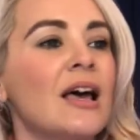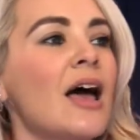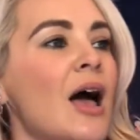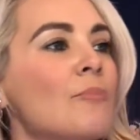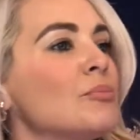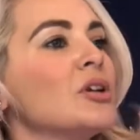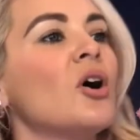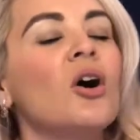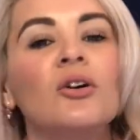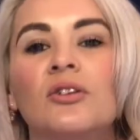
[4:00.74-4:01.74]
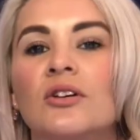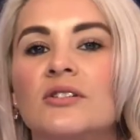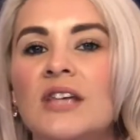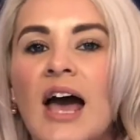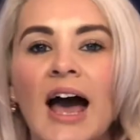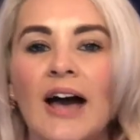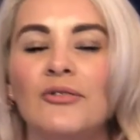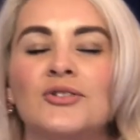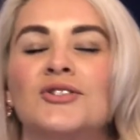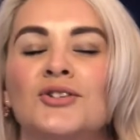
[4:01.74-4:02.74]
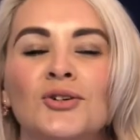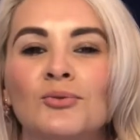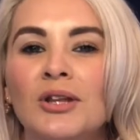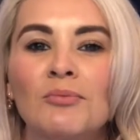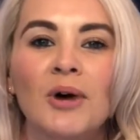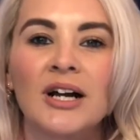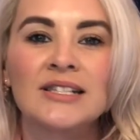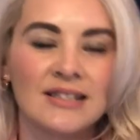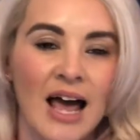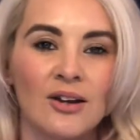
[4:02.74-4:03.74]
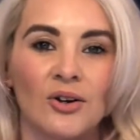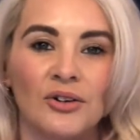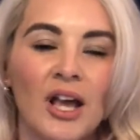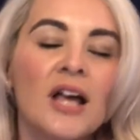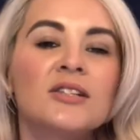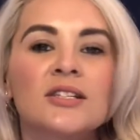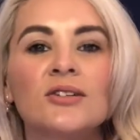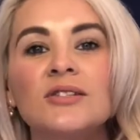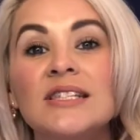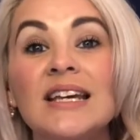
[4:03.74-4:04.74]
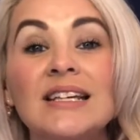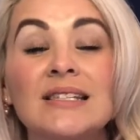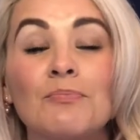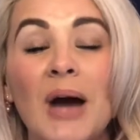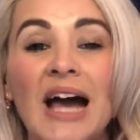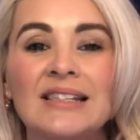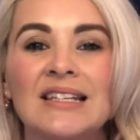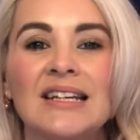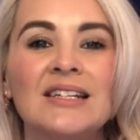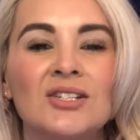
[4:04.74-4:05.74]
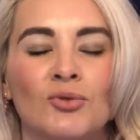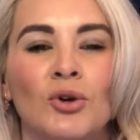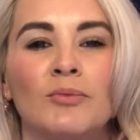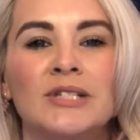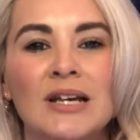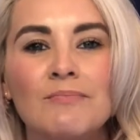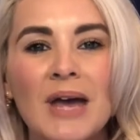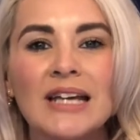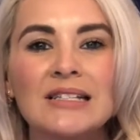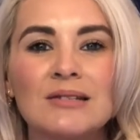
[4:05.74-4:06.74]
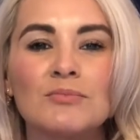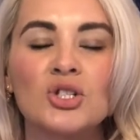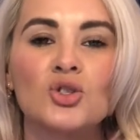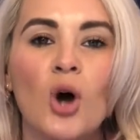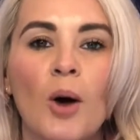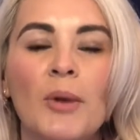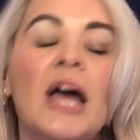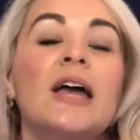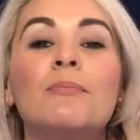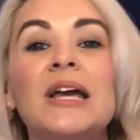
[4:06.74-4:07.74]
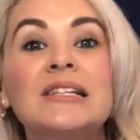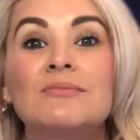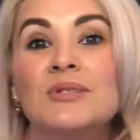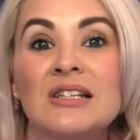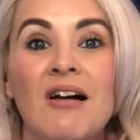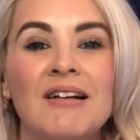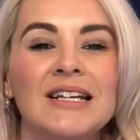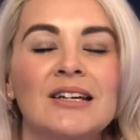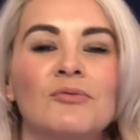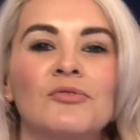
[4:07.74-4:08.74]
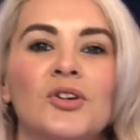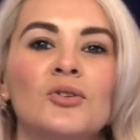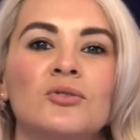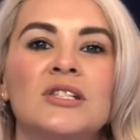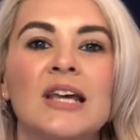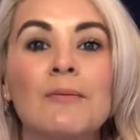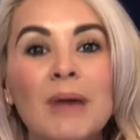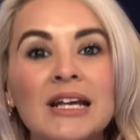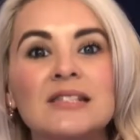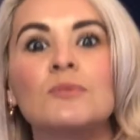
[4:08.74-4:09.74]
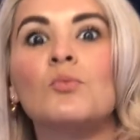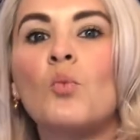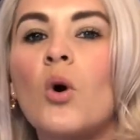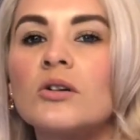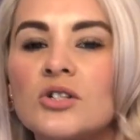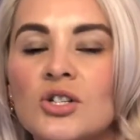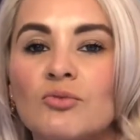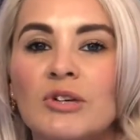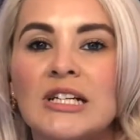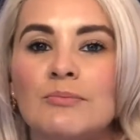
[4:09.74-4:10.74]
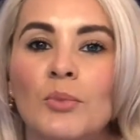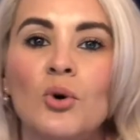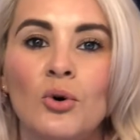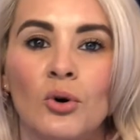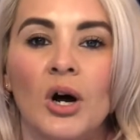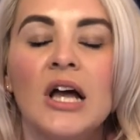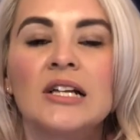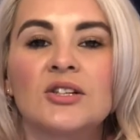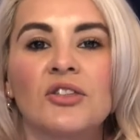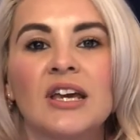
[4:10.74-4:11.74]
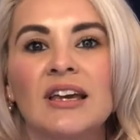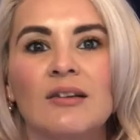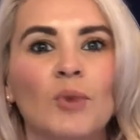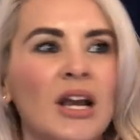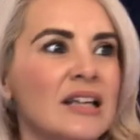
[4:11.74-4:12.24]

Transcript: and bananas have to do with my salon? So you see, it's a pattern interrupt. It makes them stop. It makes them slightly confused. It makes them want to read more, to think, well,